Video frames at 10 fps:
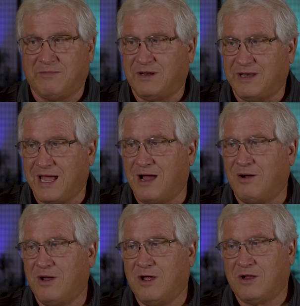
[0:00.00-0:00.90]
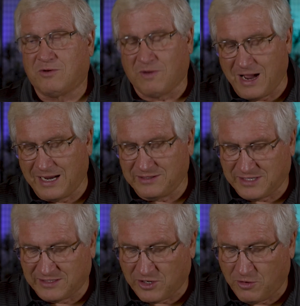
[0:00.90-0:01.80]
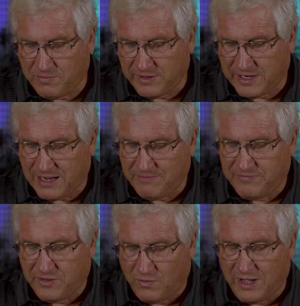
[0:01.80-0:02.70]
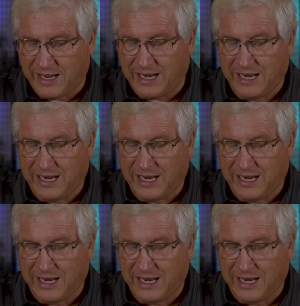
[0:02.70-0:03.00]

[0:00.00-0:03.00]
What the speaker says: But now Christ has opened up the way.